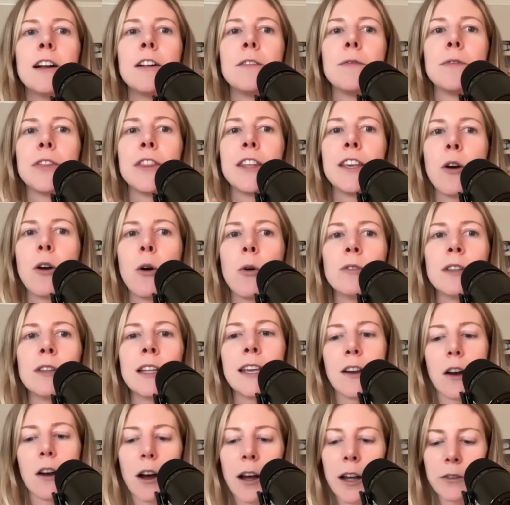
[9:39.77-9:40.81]
the
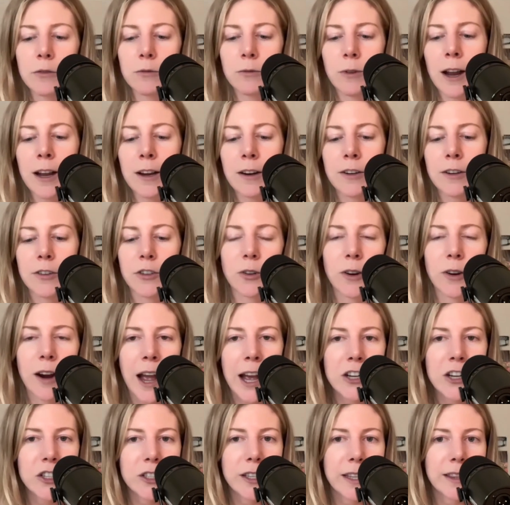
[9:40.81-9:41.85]
only on-record
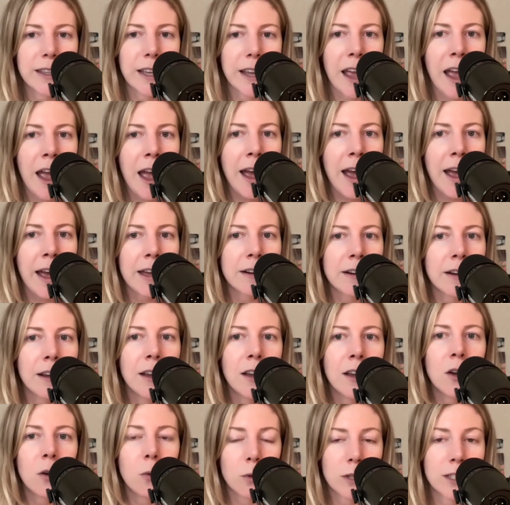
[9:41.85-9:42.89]
crash that they had
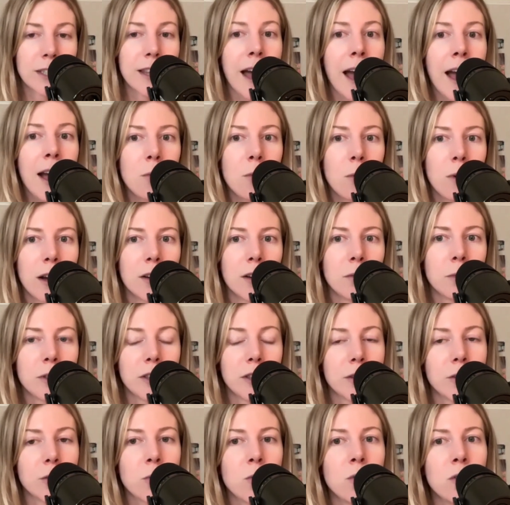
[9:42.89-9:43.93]
was that one with
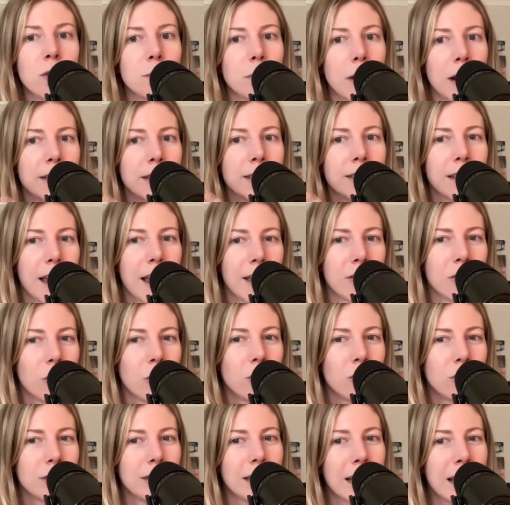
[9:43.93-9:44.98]
the school bus and the
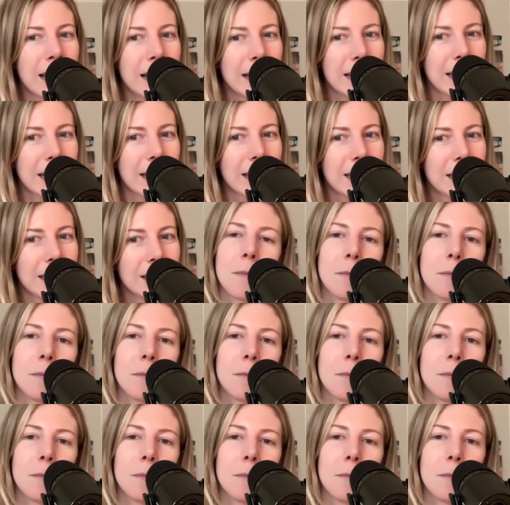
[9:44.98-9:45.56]
old lady.